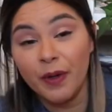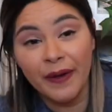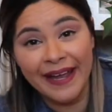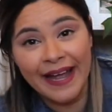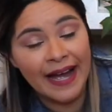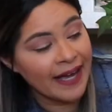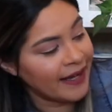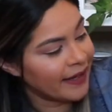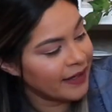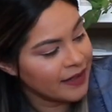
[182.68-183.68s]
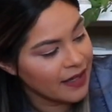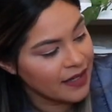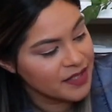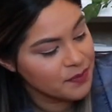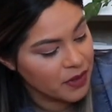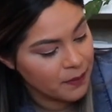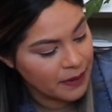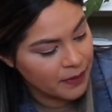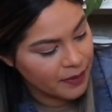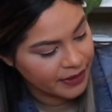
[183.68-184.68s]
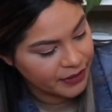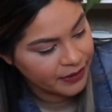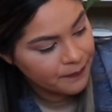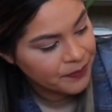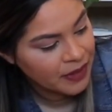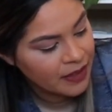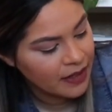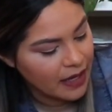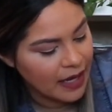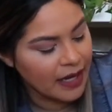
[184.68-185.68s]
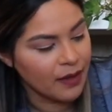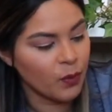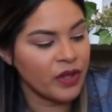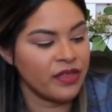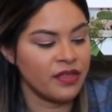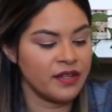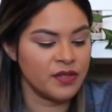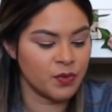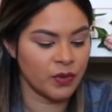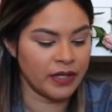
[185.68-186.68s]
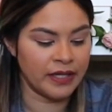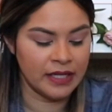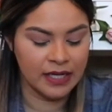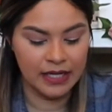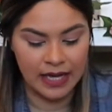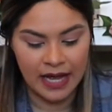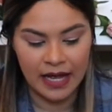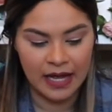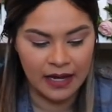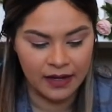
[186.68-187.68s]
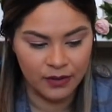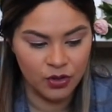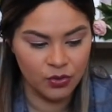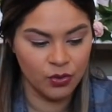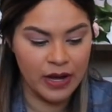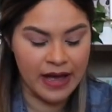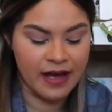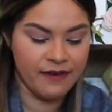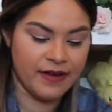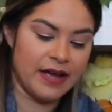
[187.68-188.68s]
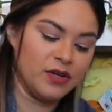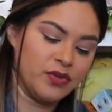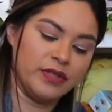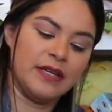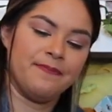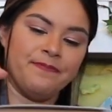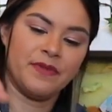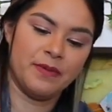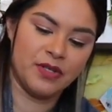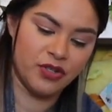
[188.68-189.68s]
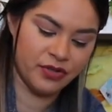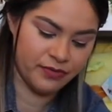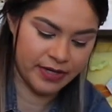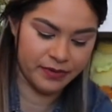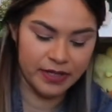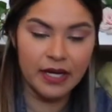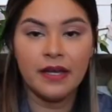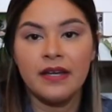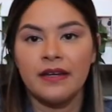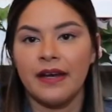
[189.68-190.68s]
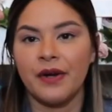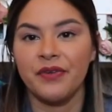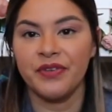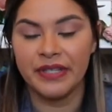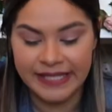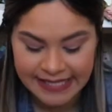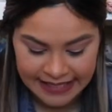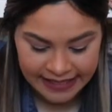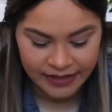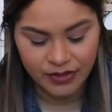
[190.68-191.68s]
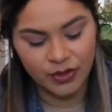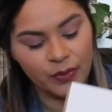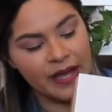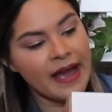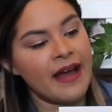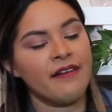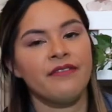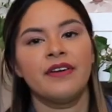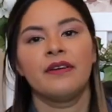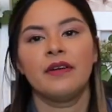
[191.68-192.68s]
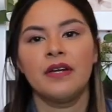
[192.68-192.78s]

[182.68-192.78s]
AI Smart Baby Monitor. With this one, you have actually, let me turn it around. I don't know if you can see it. So we have